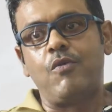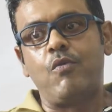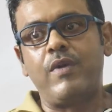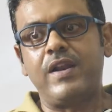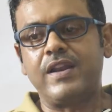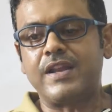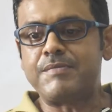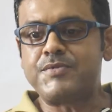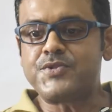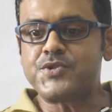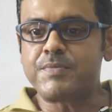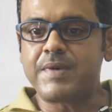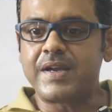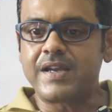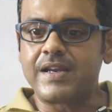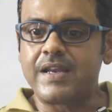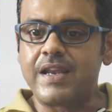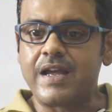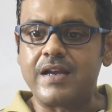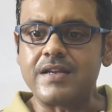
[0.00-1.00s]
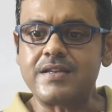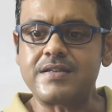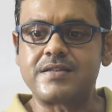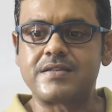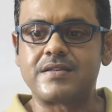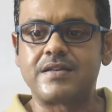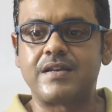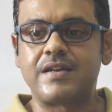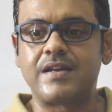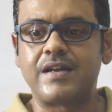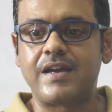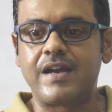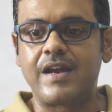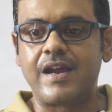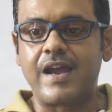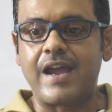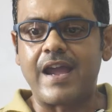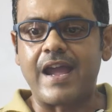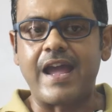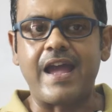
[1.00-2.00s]
Welcome to my class,
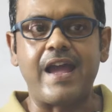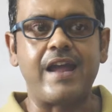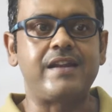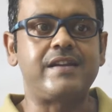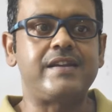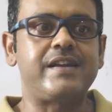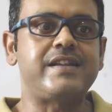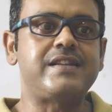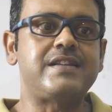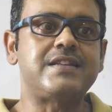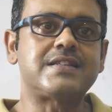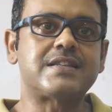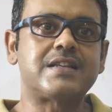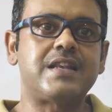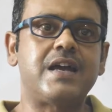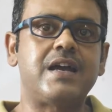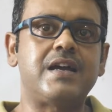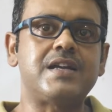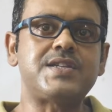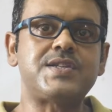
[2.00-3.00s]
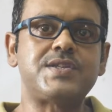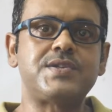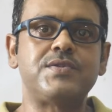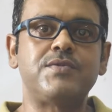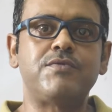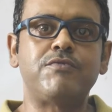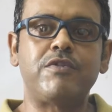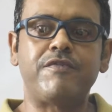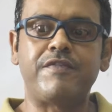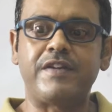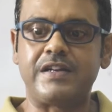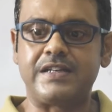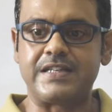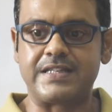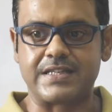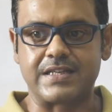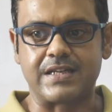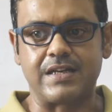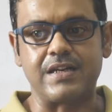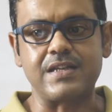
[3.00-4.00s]
and in this class we will
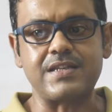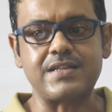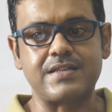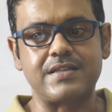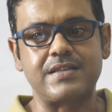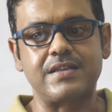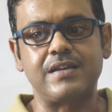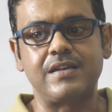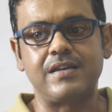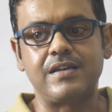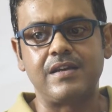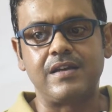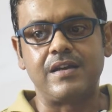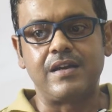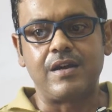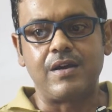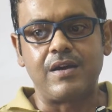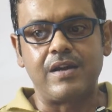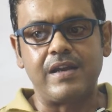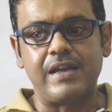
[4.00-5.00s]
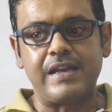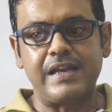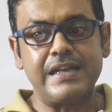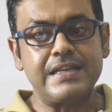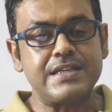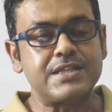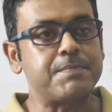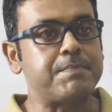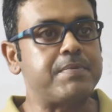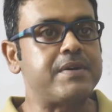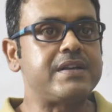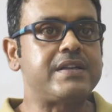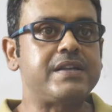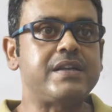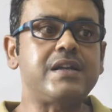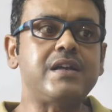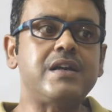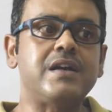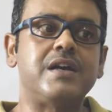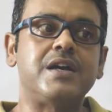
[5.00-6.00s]
discuss
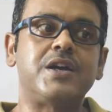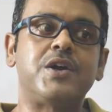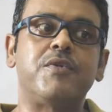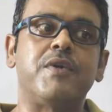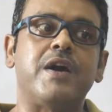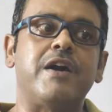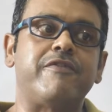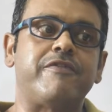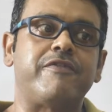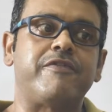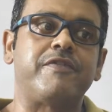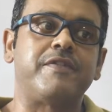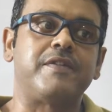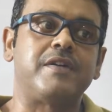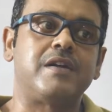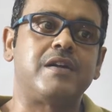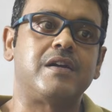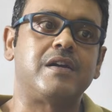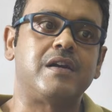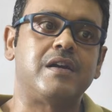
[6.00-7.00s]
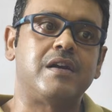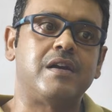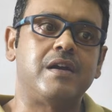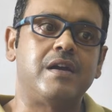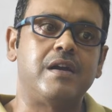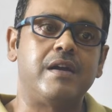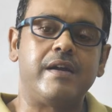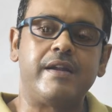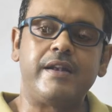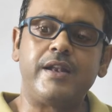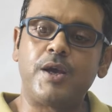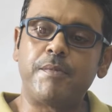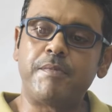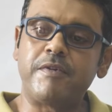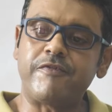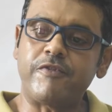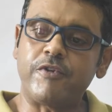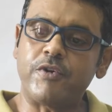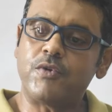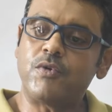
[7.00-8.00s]
interpreting a graph. Now
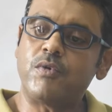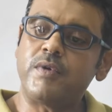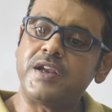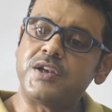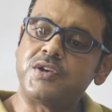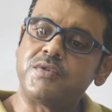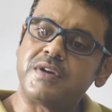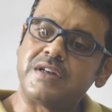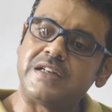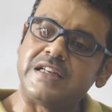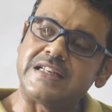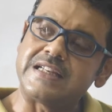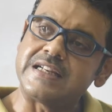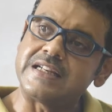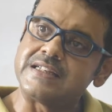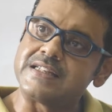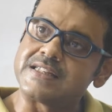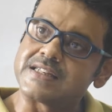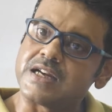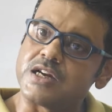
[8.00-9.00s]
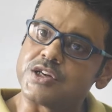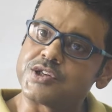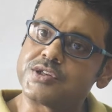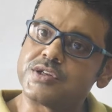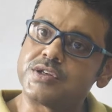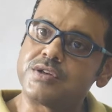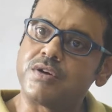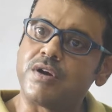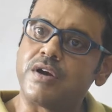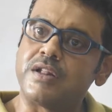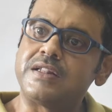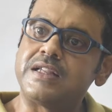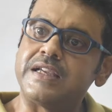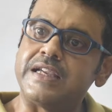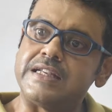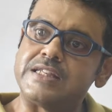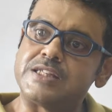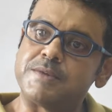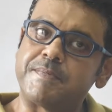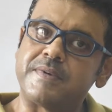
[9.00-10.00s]
before going to a detailed discussion on the
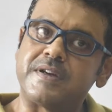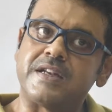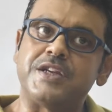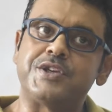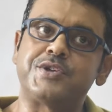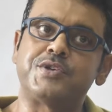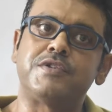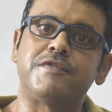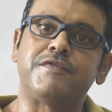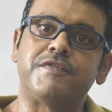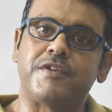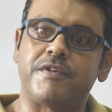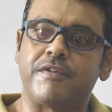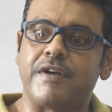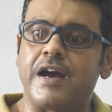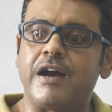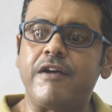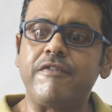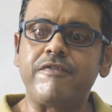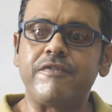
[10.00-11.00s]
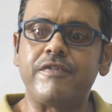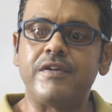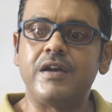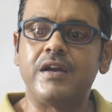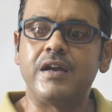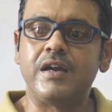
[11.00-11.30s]
interpretation of graph,